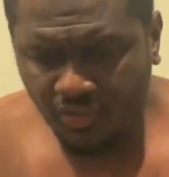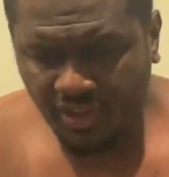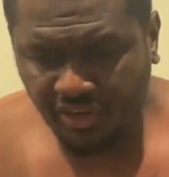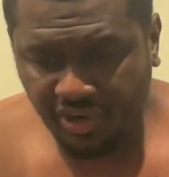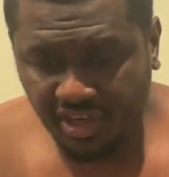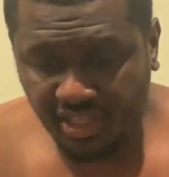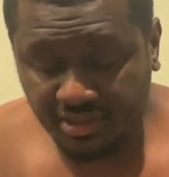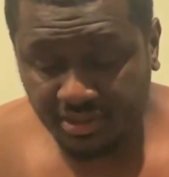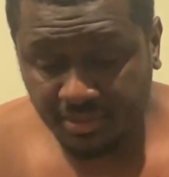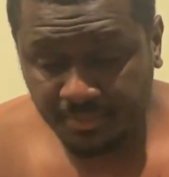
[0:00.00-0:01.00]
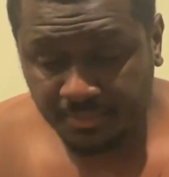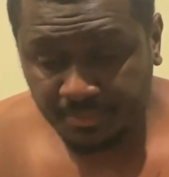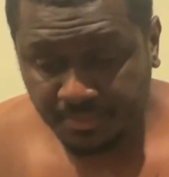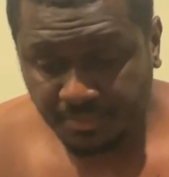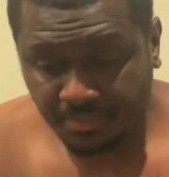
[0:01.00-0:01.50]
the ingredients,
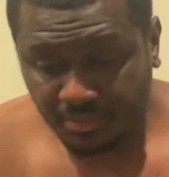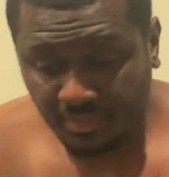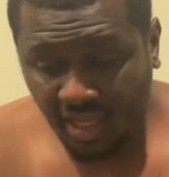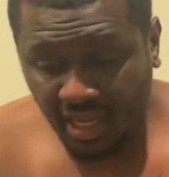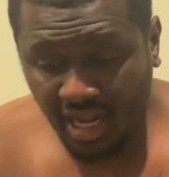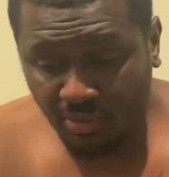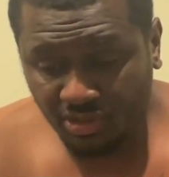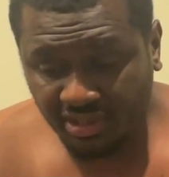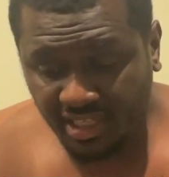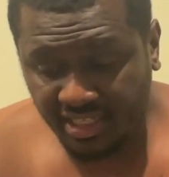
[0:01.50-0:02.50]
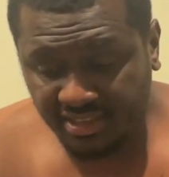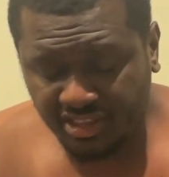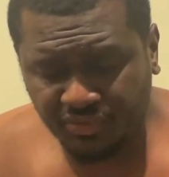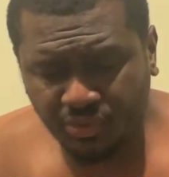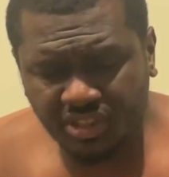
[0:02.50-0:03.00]
and I will say that this
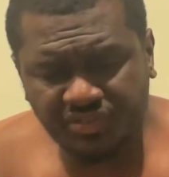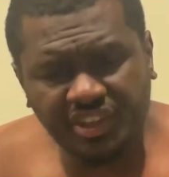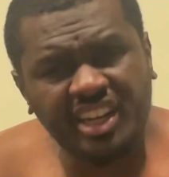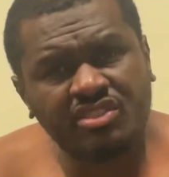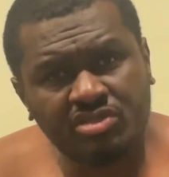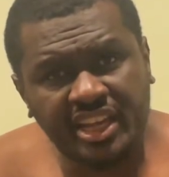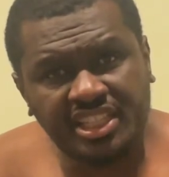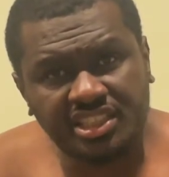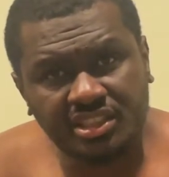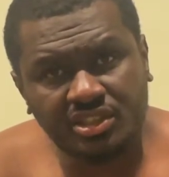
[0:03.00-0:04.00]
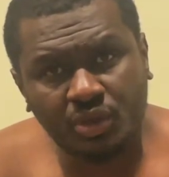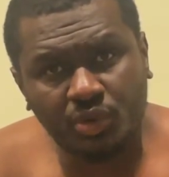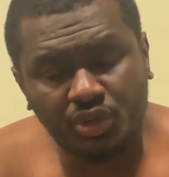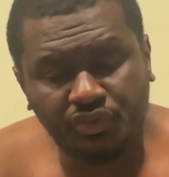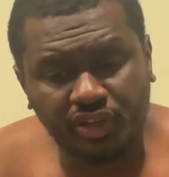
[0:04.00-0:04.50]
food is very rich. So
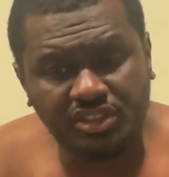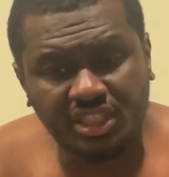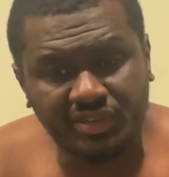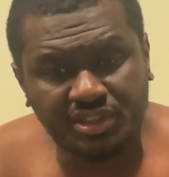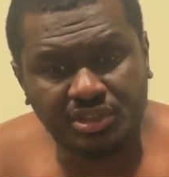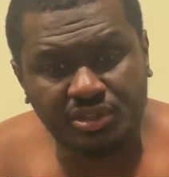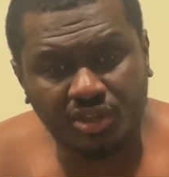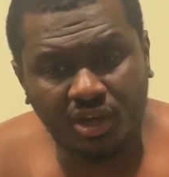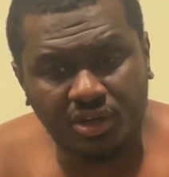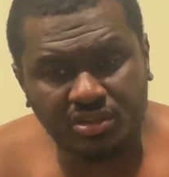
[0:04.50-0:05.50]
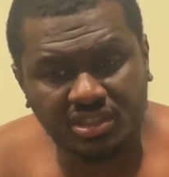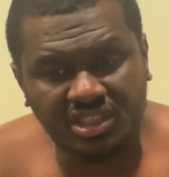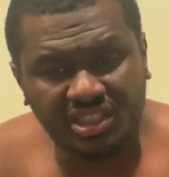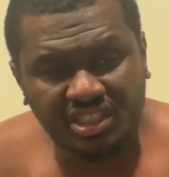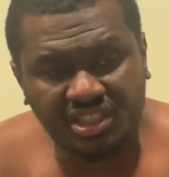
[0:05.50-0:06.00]
when you first give it to your dogs,
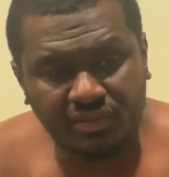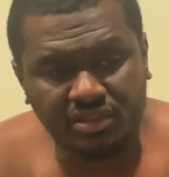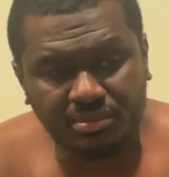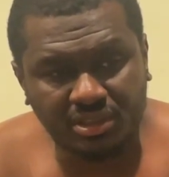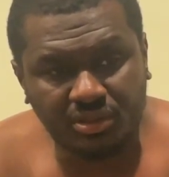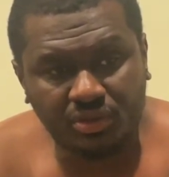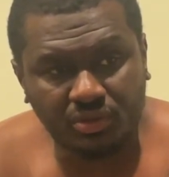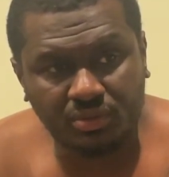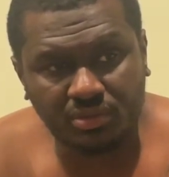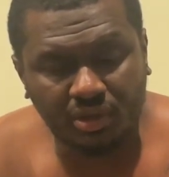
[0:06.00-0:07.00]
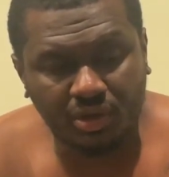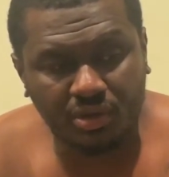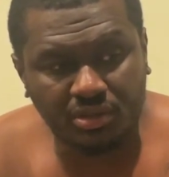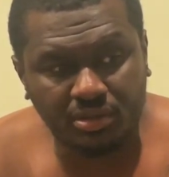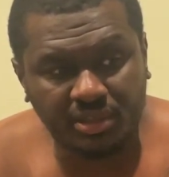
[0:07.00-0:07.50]
it gives them a little
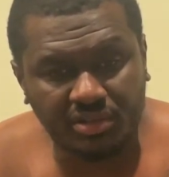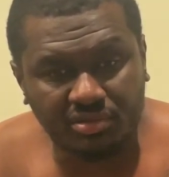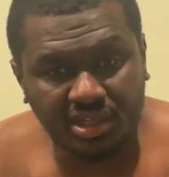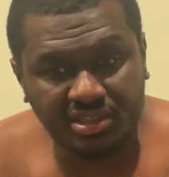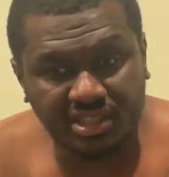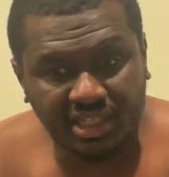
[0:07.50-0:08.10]
bit of runs, I